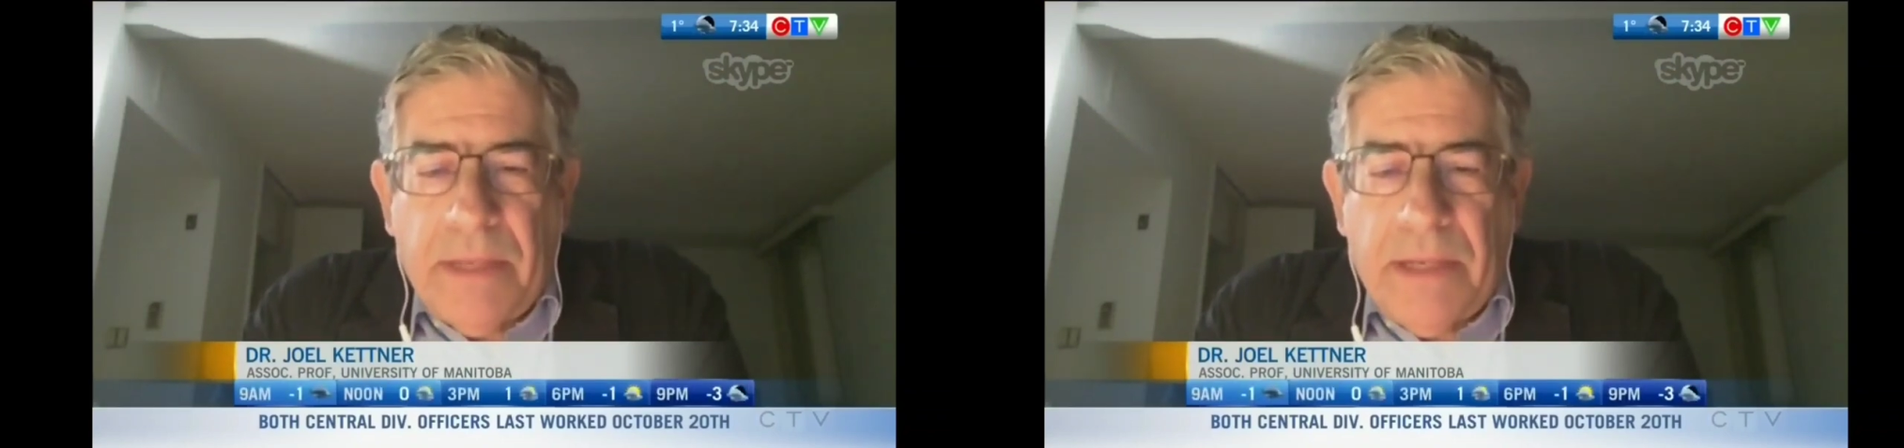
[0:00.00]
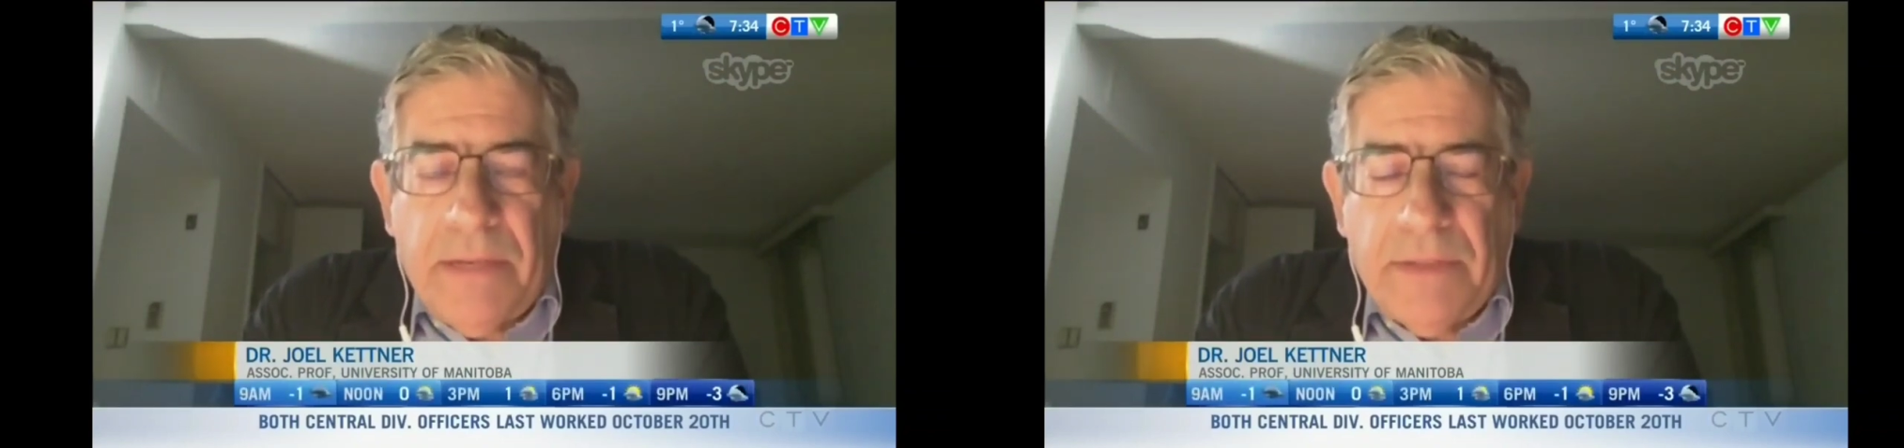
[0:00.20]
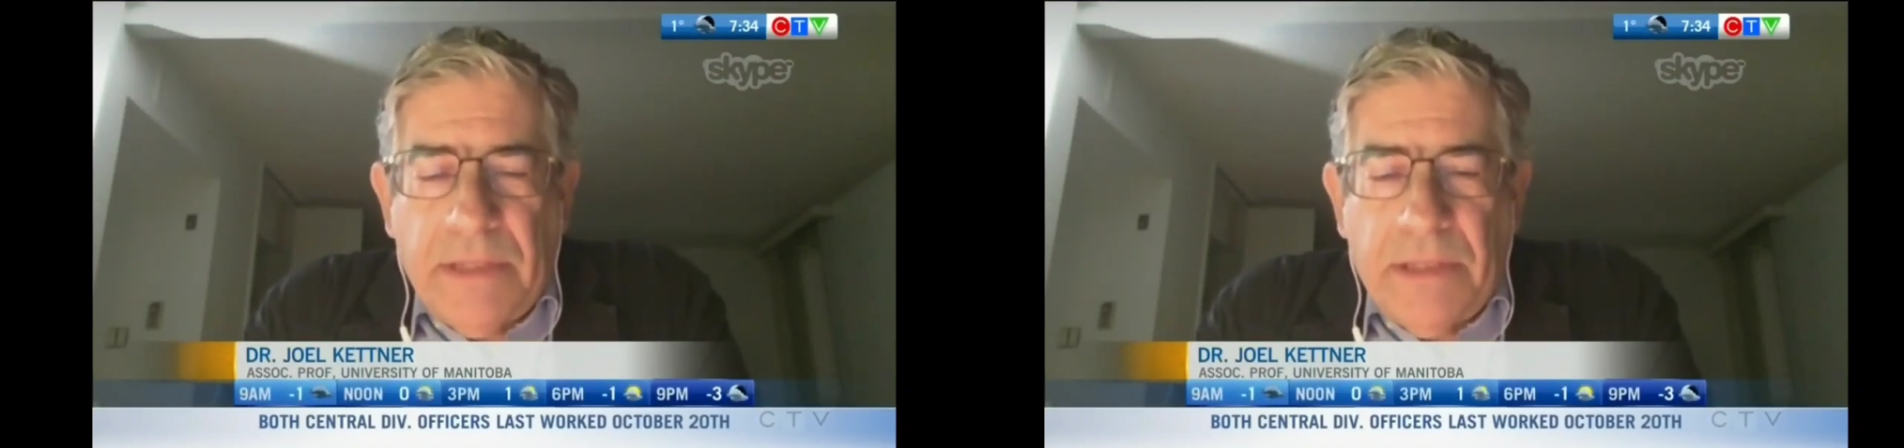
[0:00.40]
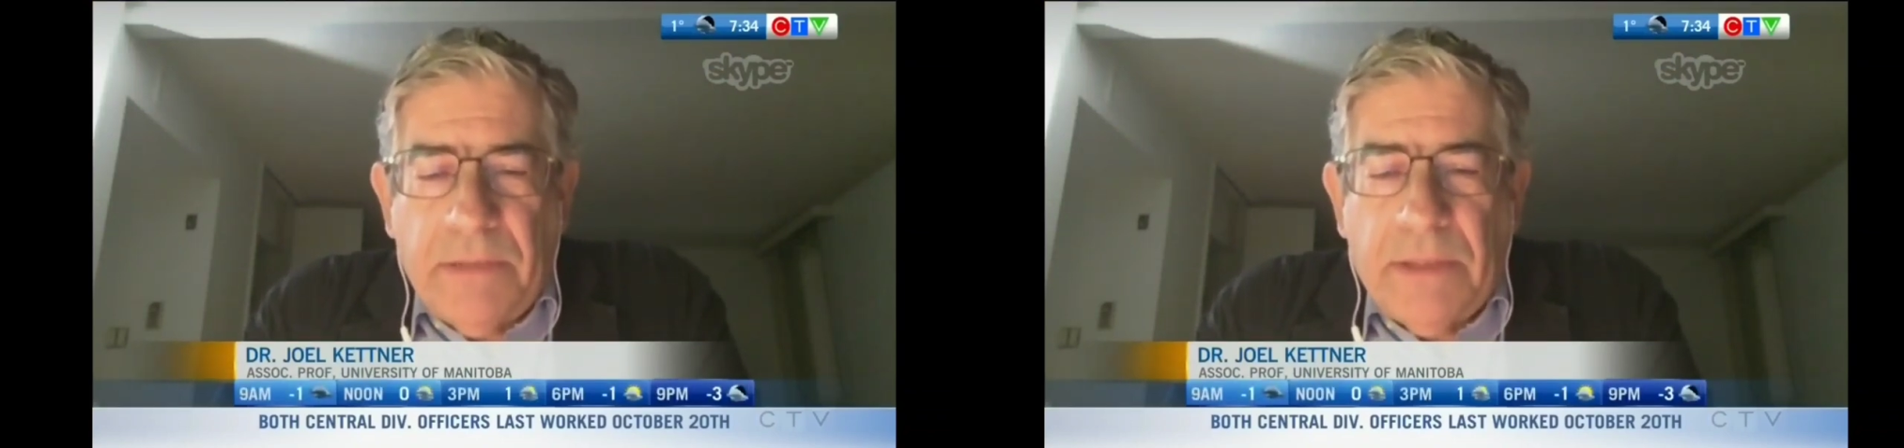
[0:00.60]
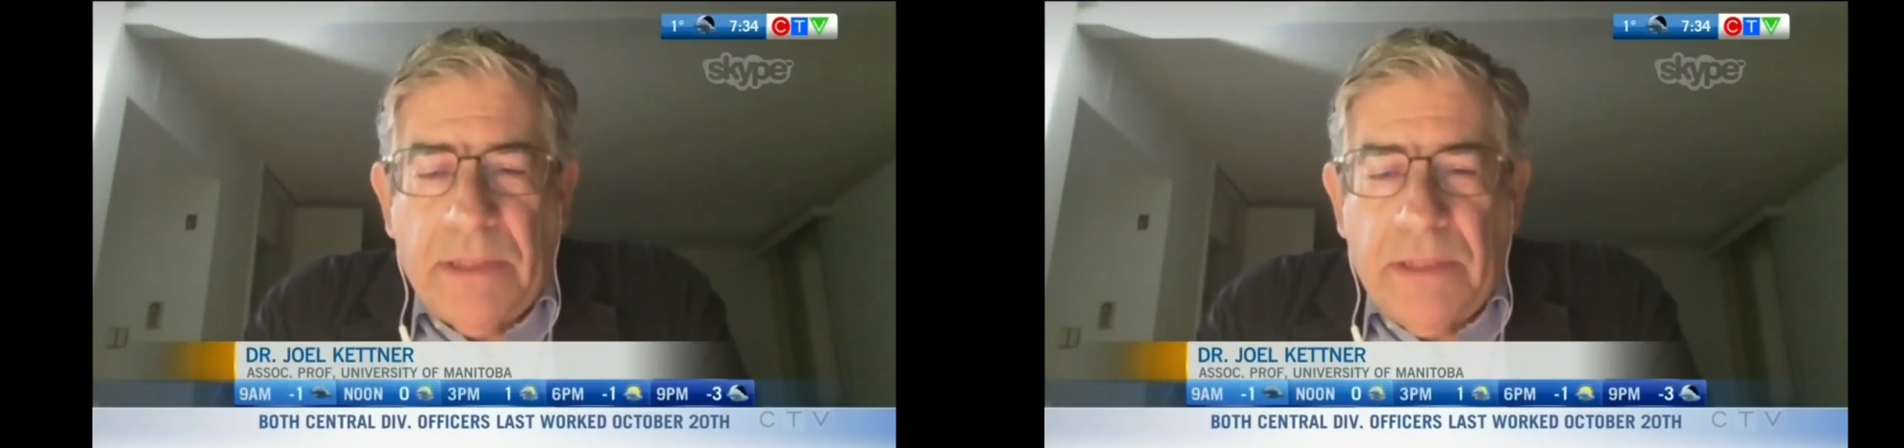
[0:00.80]
every year
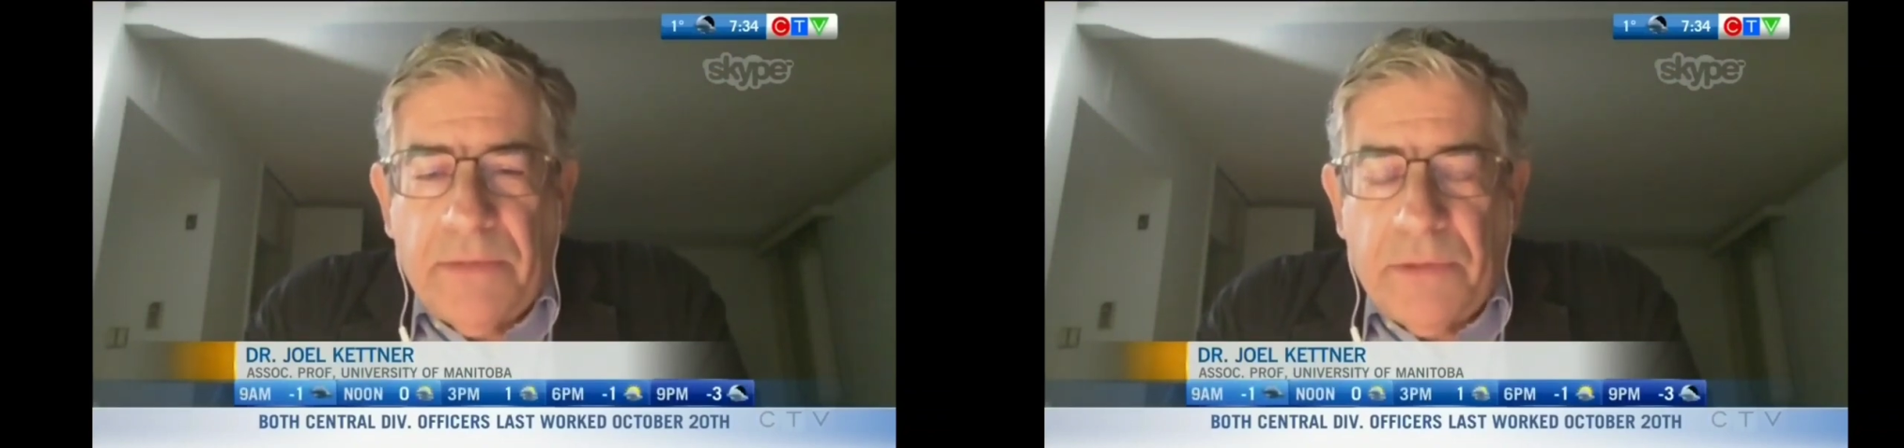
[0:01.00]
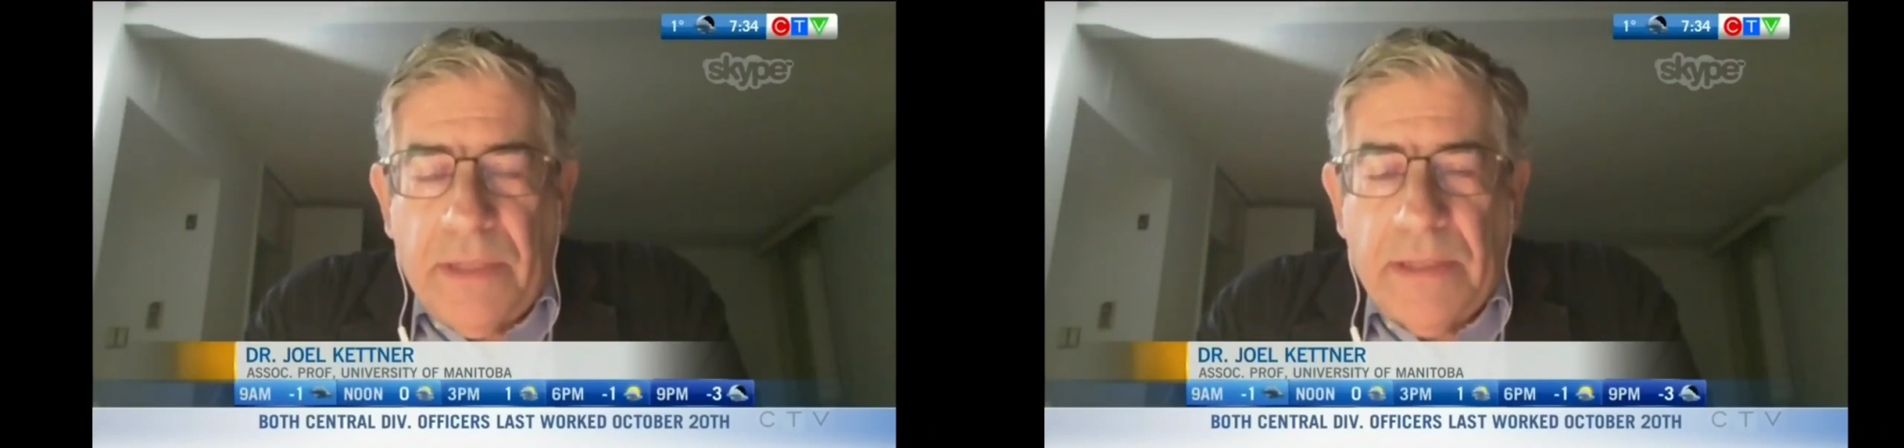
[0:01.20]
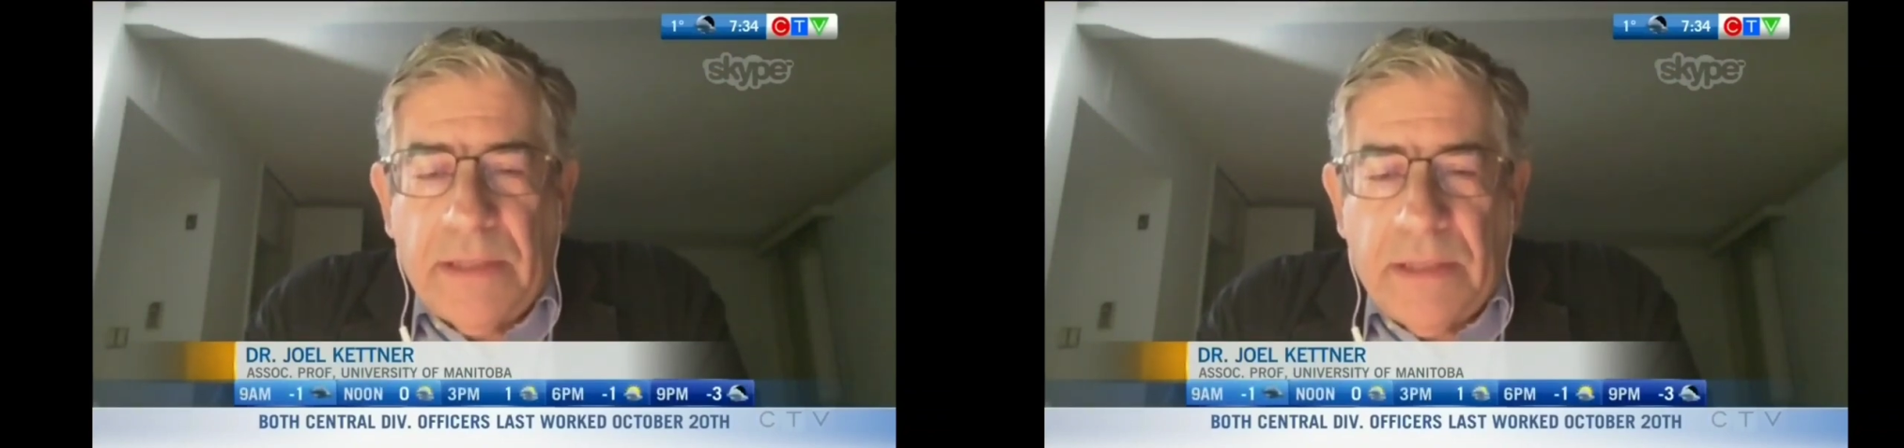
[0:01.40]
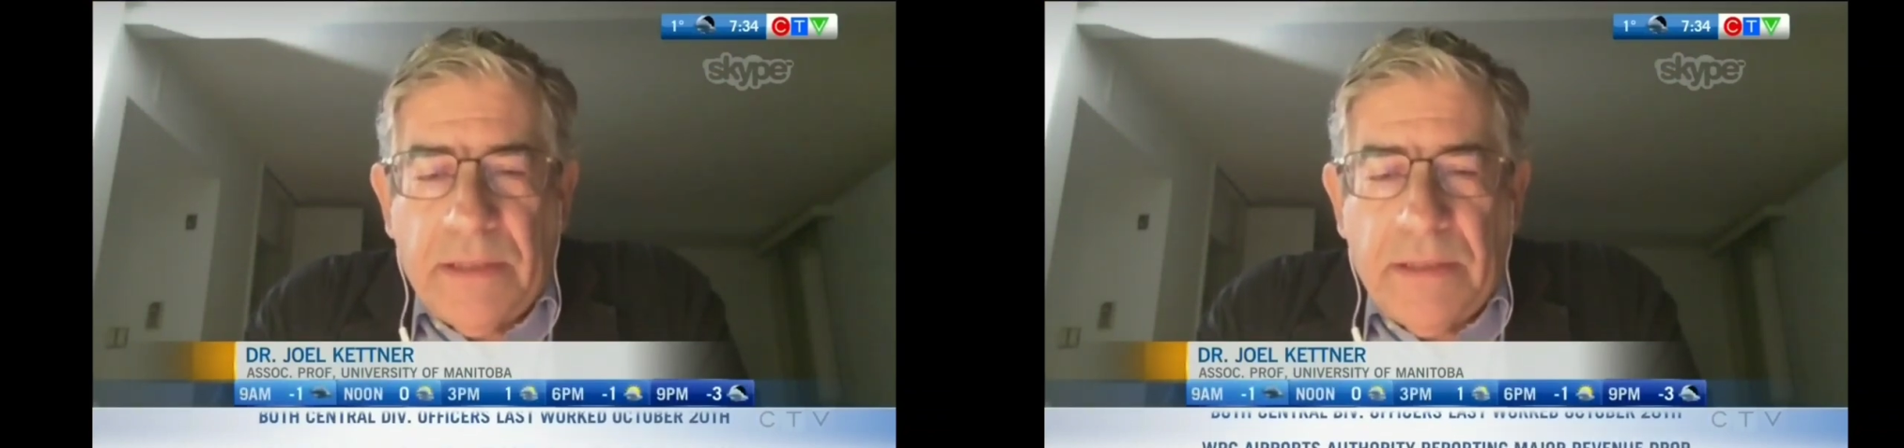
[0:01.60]
with influenza.